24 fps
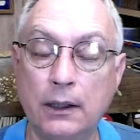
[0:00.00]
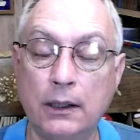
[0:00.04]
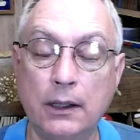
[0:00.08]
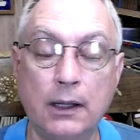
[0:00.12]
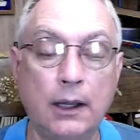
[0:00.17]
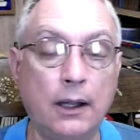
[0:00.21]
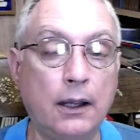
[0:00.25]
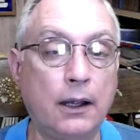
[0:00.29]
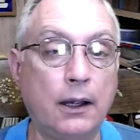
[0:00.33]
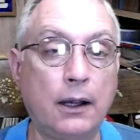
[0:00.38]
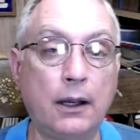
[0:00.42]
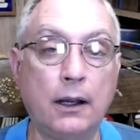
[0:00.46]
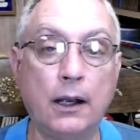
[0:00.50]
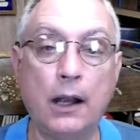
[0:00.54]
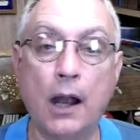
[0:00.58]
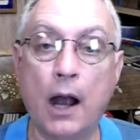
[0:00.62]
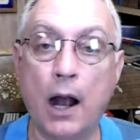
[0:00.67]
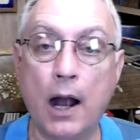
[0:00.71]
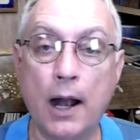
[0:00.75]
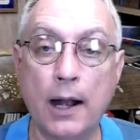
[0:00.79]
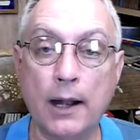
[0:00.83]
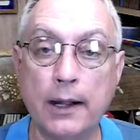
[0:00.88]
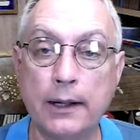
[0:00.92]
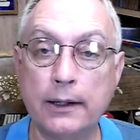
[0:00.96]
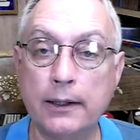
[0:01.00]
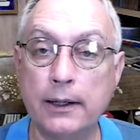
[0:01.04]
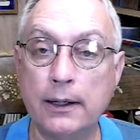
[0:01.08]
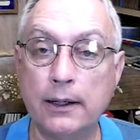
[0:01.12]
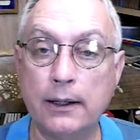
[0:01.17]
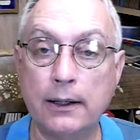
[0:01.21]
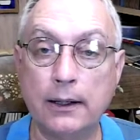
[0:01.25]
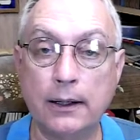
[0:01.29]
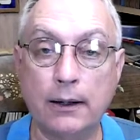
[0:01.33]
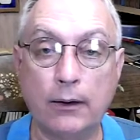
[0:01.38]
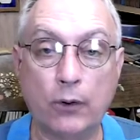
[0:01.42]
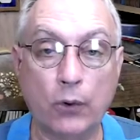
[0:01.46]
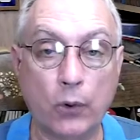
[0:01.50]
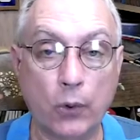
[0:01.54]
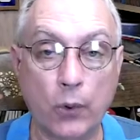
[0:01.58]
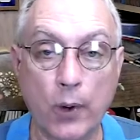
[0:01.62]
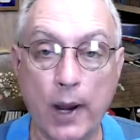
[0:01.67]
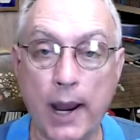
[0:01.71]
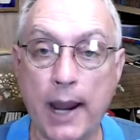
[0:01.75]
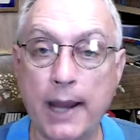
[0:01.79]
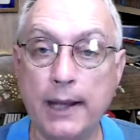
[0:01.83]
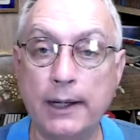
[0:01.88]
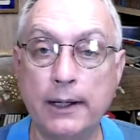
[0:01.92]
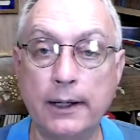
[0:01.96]
God
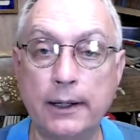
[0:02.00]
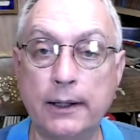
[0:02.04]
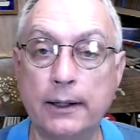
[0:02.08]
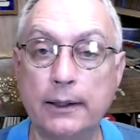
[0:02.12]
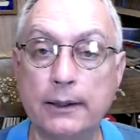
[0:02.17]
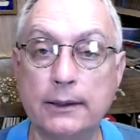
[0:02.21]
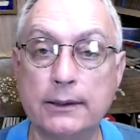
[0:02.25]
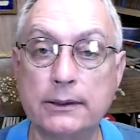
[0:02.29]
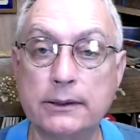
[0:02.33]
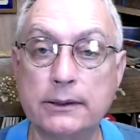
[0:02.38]
created us